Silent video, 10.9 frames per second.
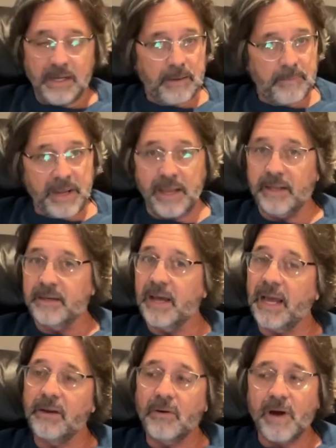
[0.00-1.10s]
Man, I
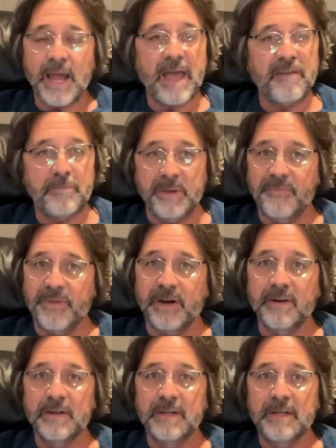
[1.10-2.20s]
know I have been there.
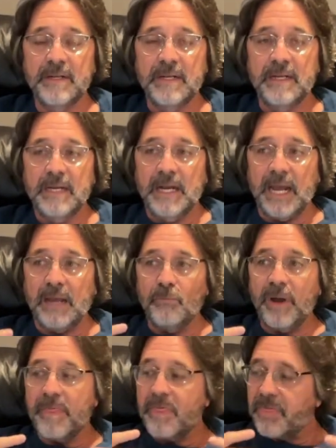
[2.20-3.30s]
And
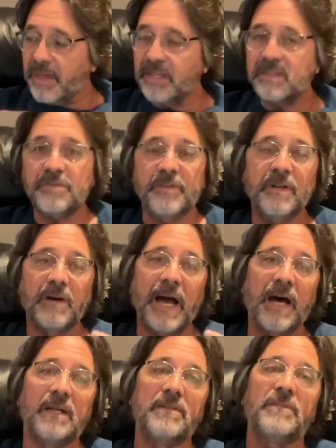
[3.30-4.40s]
when things feel
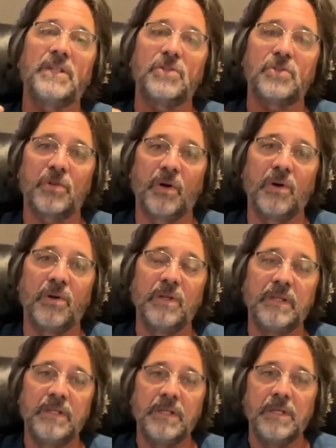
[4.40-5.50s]
out of control,
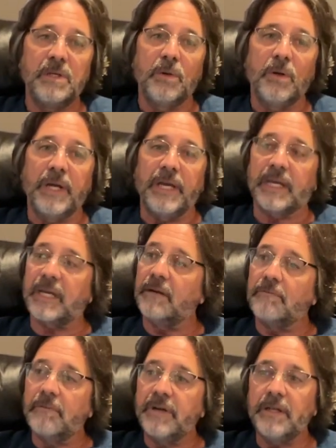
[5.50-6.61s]
it
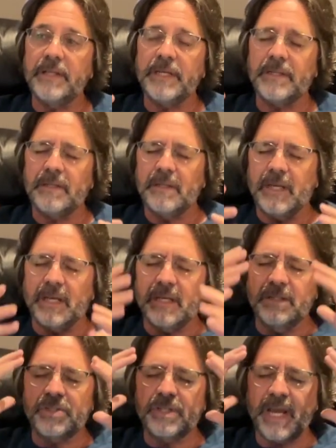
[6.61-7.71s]
can
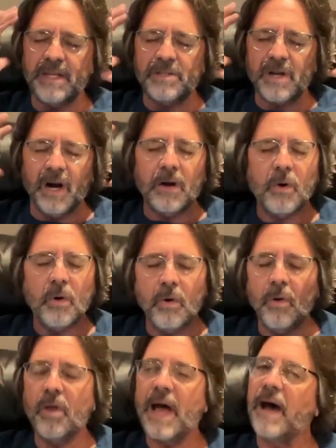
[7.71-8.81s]
change our
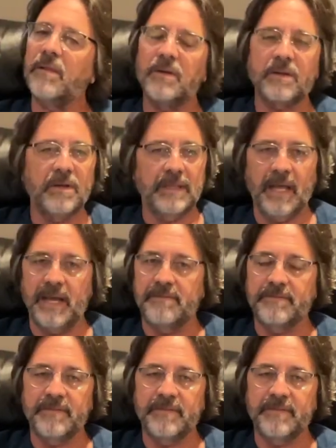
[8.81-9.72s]
whole outlook on life.